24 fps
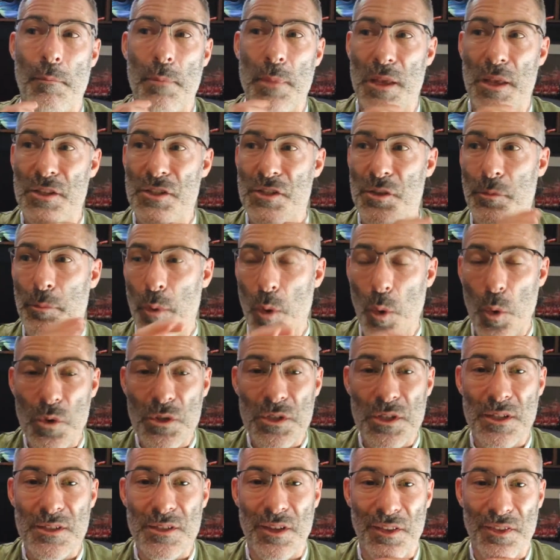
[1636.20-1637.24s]

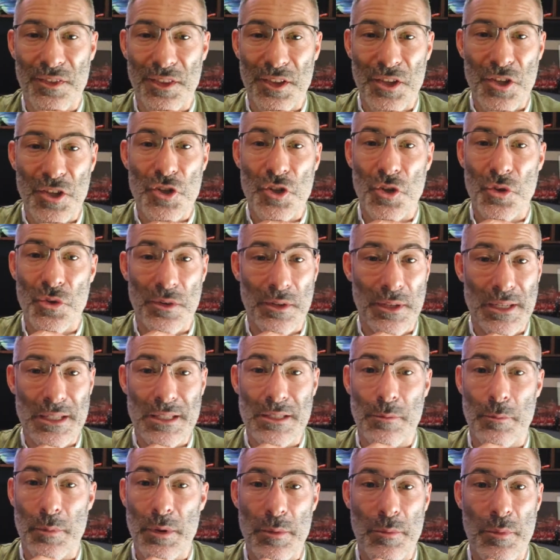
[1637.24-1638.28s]
supporters, I think you need
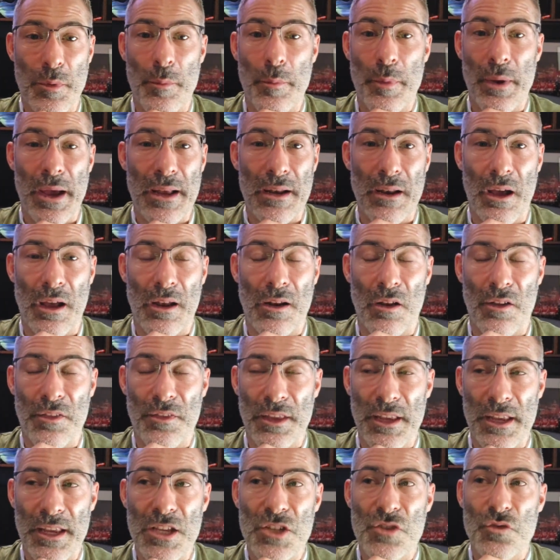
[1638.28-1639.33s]
to be prepared, and I
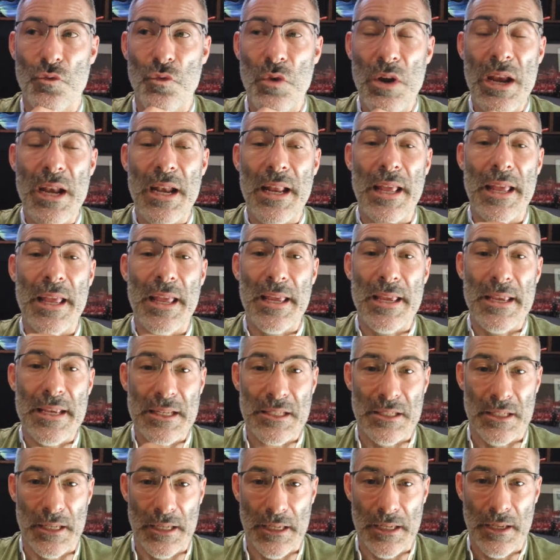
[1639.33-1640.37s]
think it's really
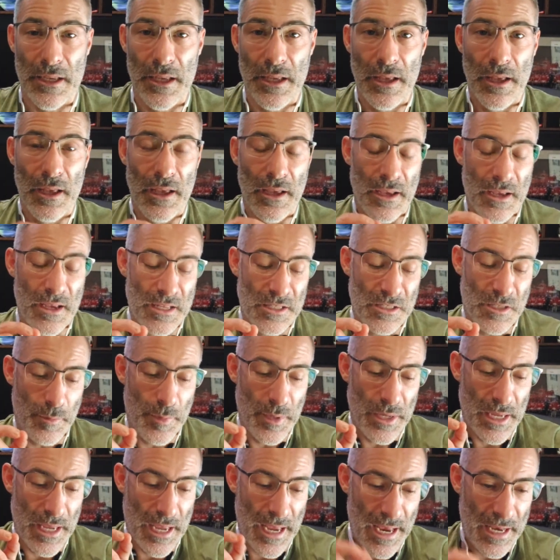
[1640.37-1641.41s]
easy to
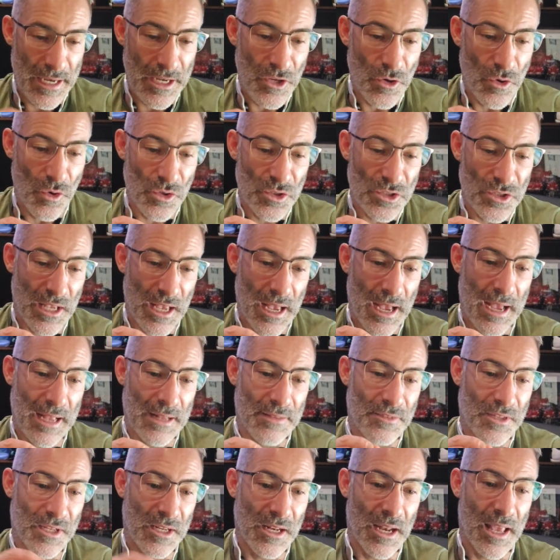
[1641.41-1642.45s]
be Ineos
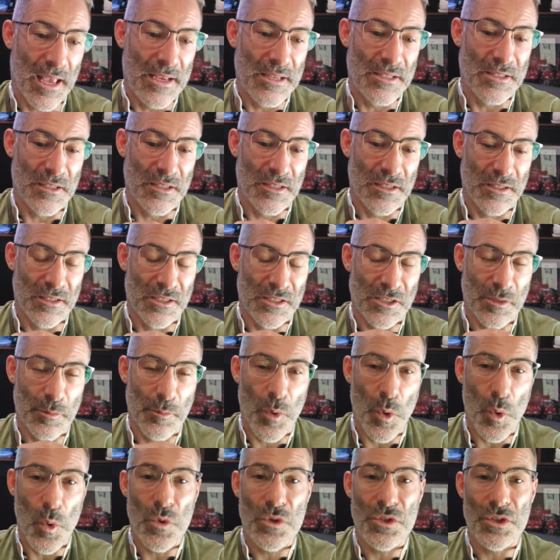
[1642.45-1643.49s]
and the Glazer
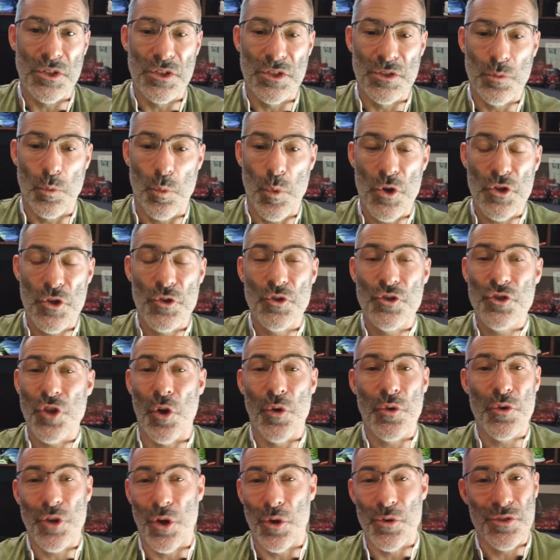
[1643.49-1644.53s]
supporters when you
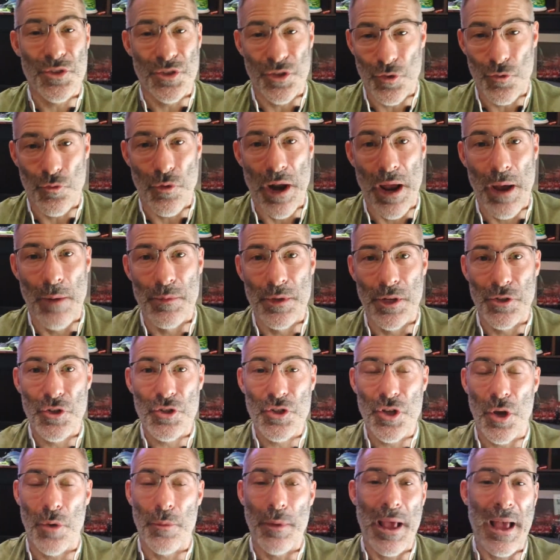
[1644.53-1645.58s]
don't go to the ground and you
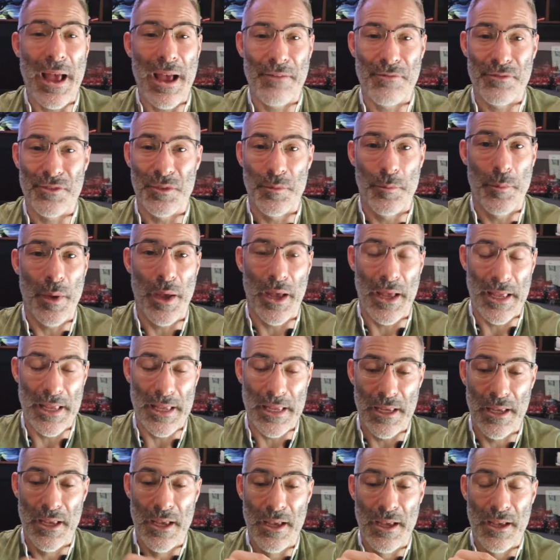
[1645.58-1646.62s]
don't have to
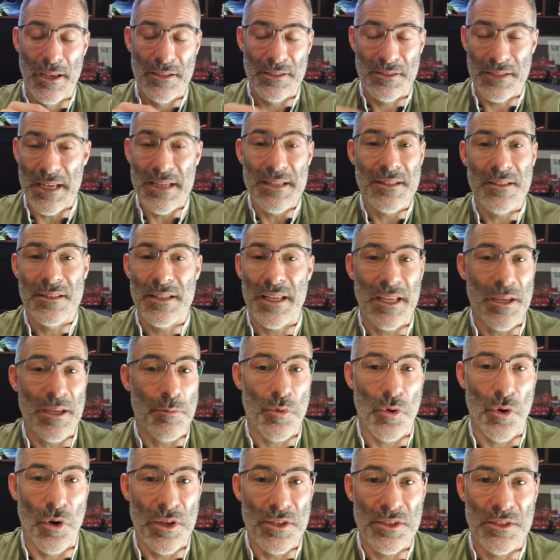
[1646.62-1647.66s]
pay season ticket
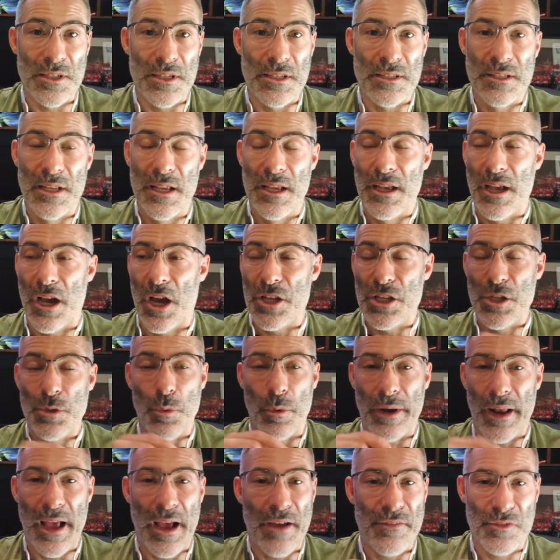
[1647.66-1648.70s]
prices and you
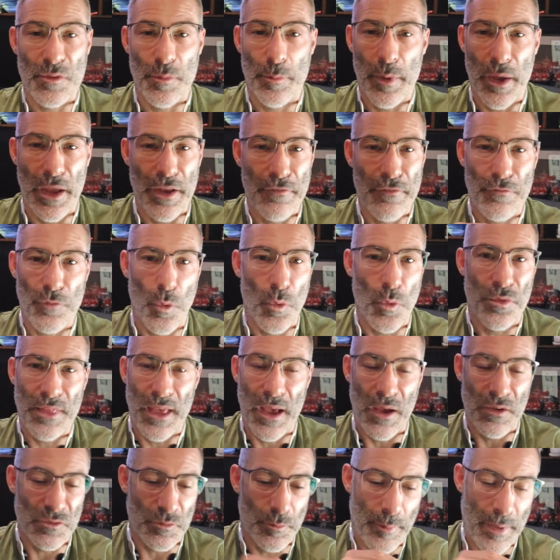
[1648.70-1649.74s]
won't have to pay
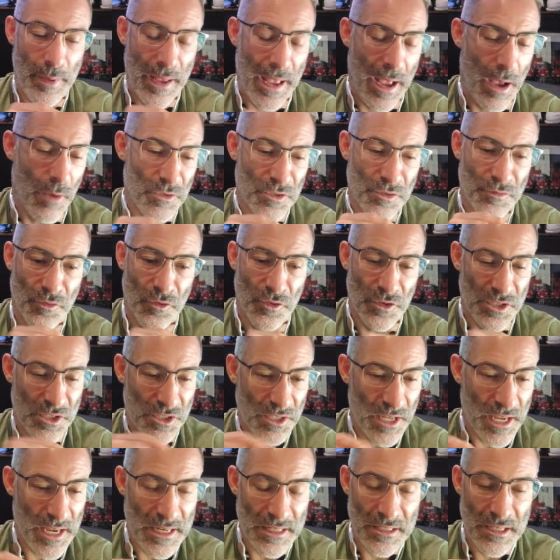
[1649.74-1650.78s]
£4,000 for a
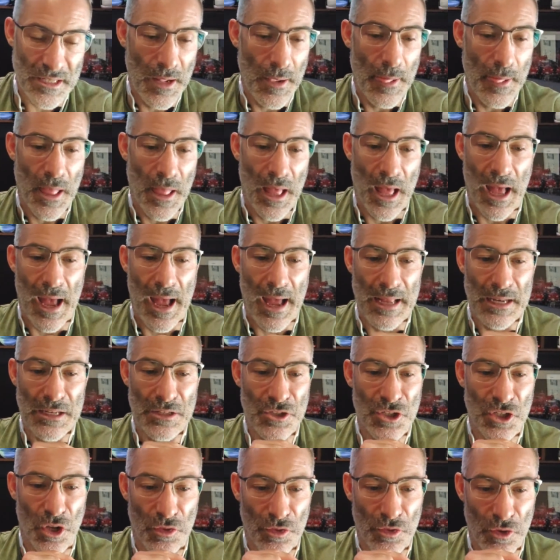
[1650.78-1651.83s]
seat, and
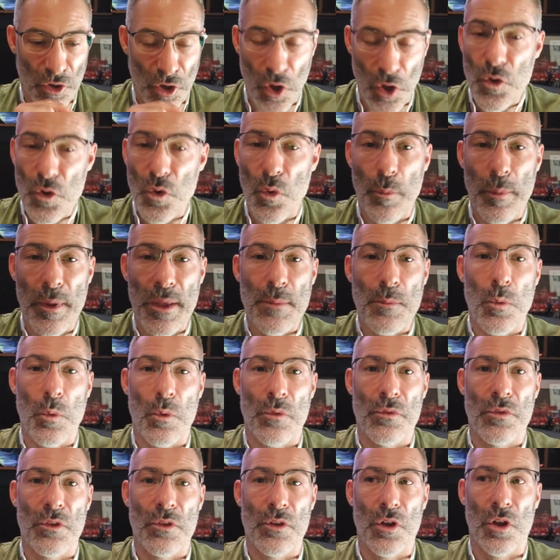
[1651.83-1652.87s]
the local people
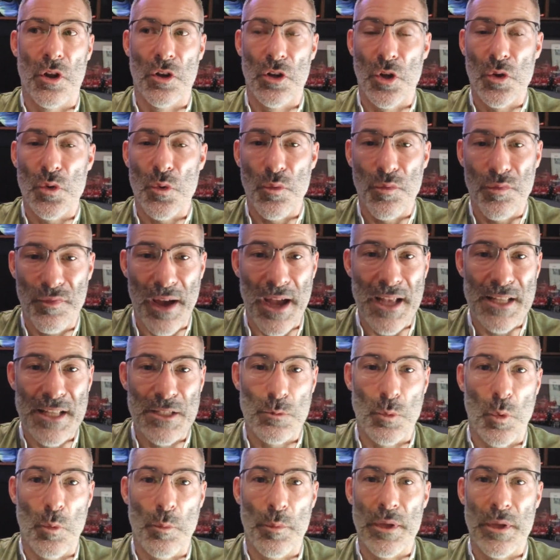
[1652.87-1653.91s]
and the local fans
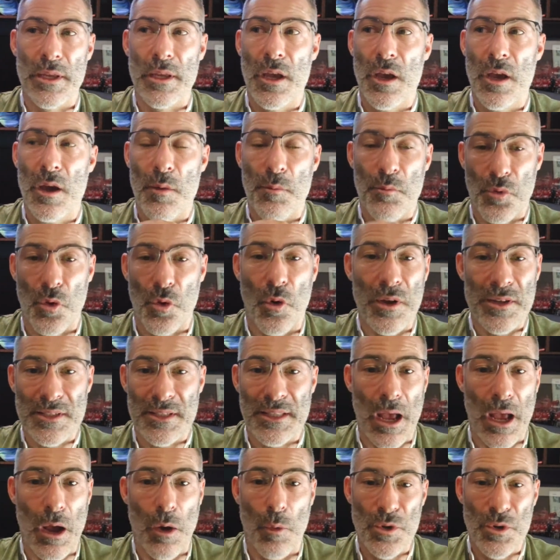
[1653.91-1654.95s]
will be priced
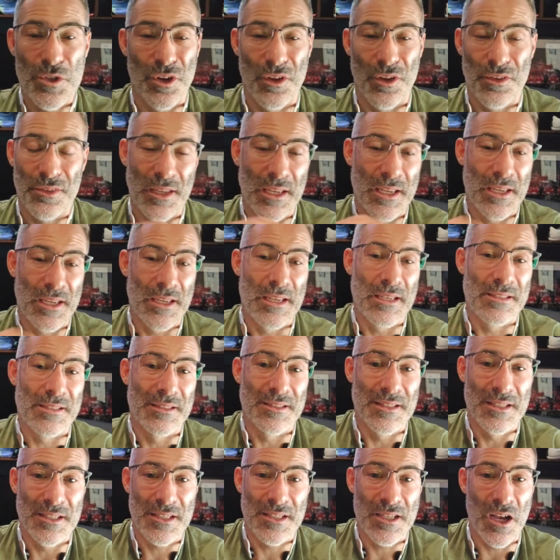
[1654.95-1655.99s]
out, which I think is
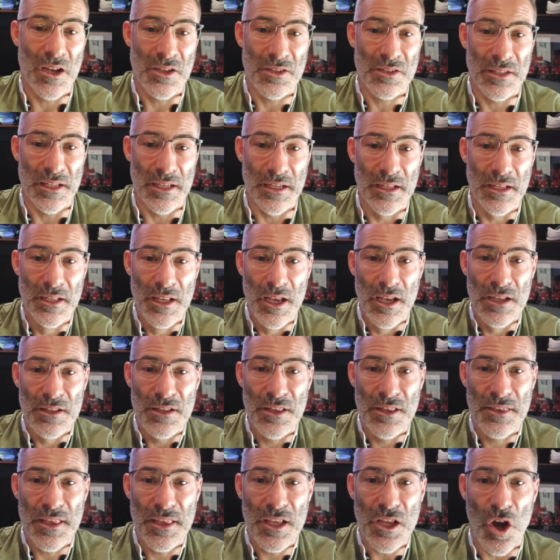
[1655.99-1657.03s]
disgusting. To
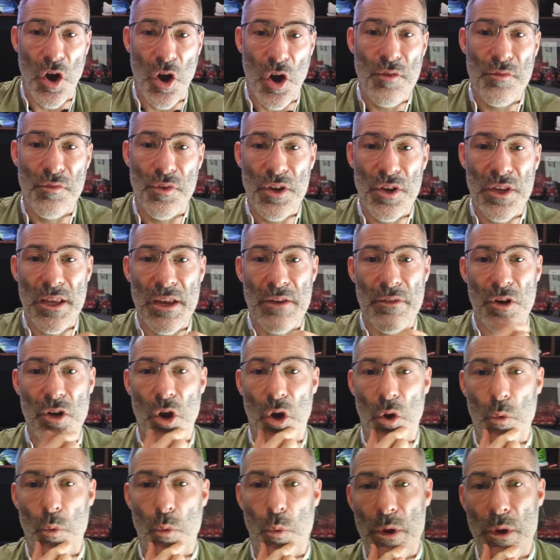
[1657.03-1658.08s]
think over a year
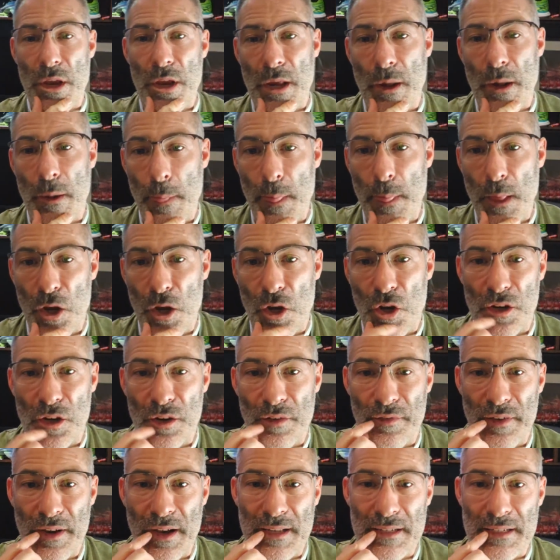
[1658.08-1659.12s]
ago we could have
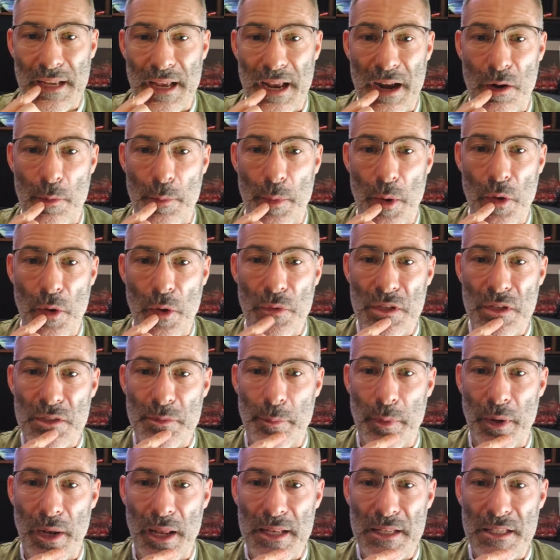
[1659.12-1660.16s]
had Arab owners
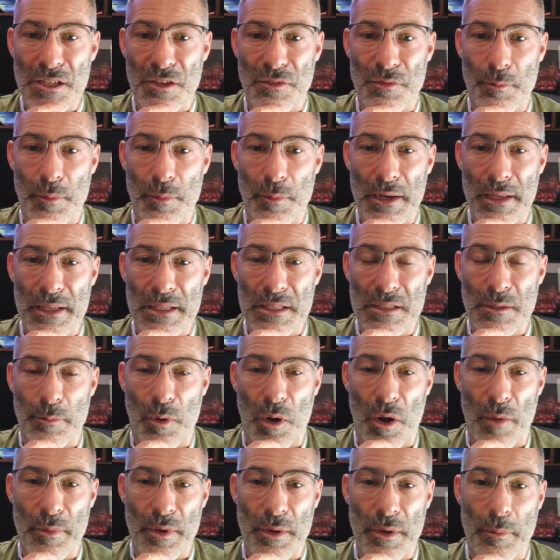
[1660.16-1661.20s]
plenty of money to
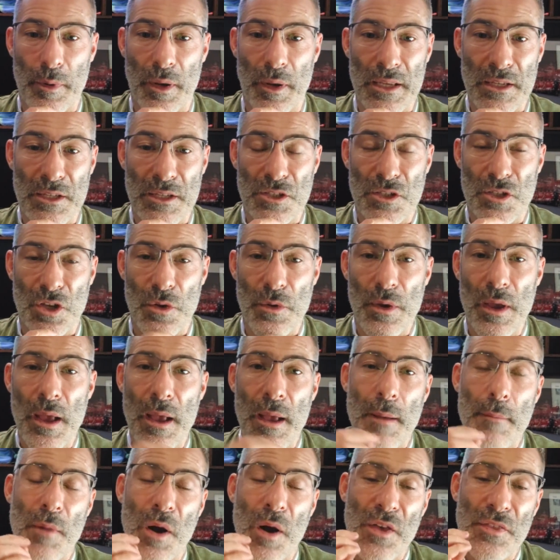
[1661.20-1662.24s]
buy big players too,
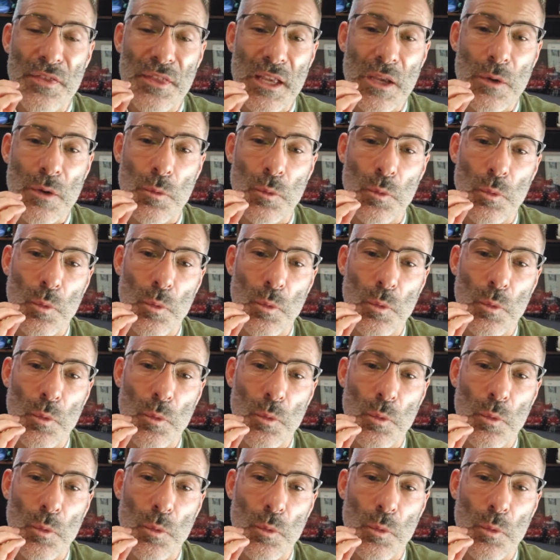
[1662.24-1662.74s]
but I think